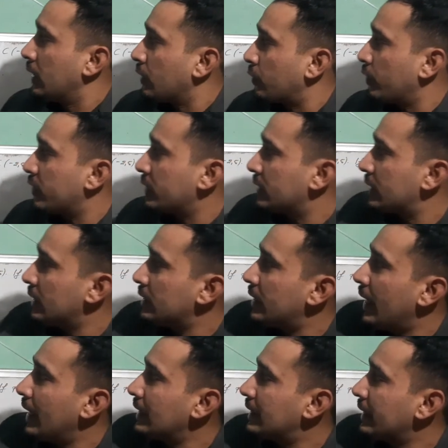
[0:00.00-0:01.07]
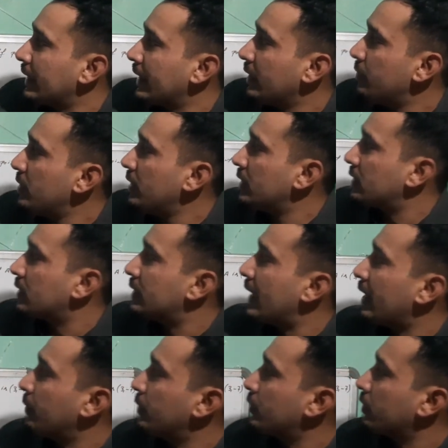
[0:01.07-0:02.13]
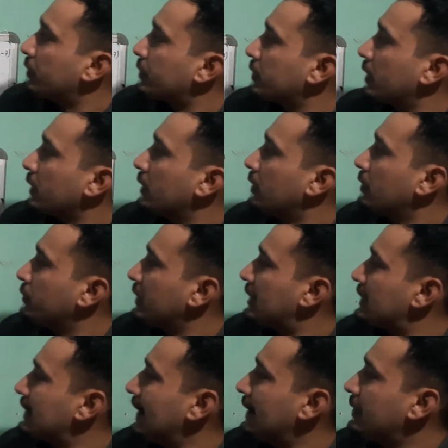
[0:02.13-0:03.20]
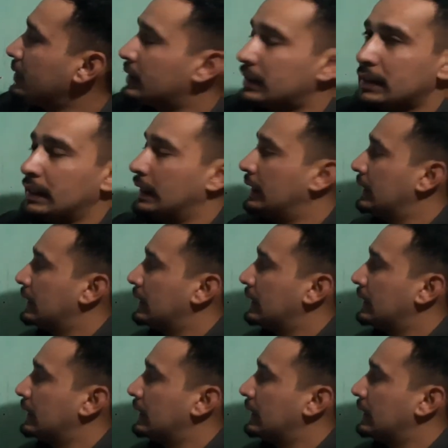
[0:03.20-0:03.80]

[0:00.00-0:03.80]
question says that AB is a diameter of circle with center C.